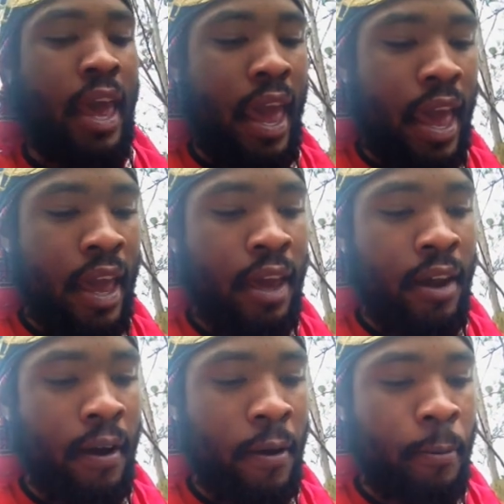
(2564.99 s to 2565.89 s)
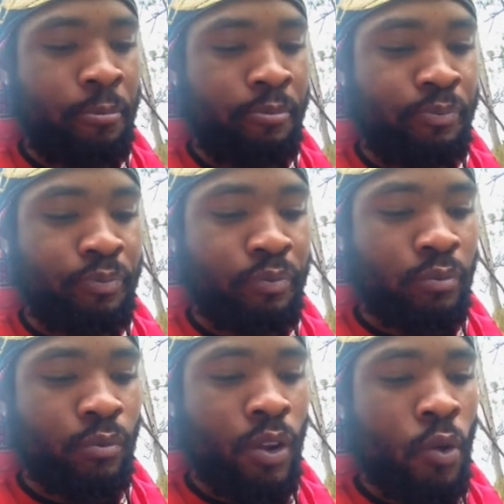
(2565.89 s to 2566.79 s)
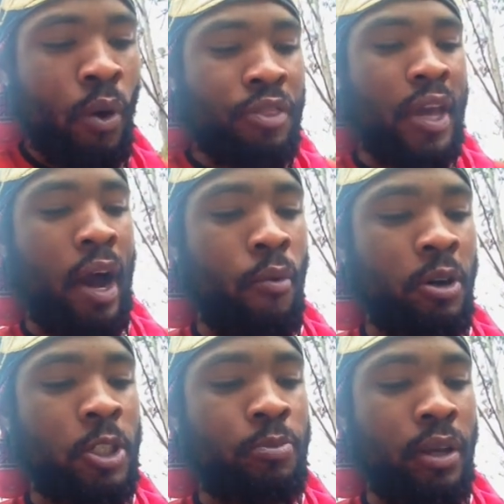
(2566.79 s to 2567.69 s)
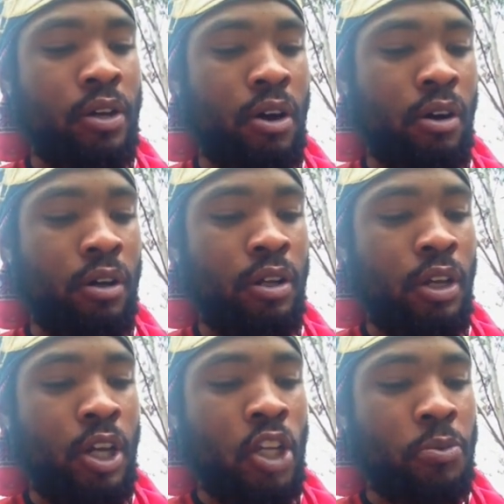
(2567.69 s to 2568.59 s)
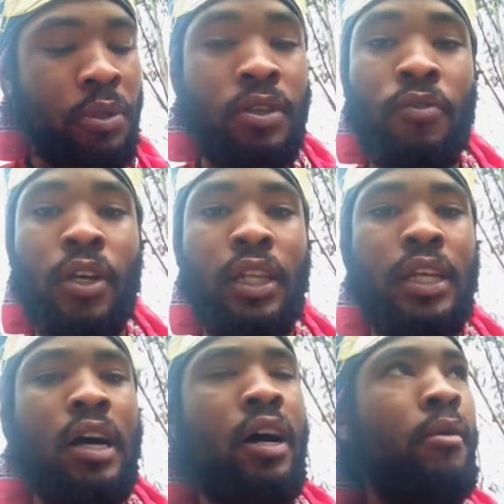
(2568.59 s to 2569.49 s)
And one thing I want to speak on specifically,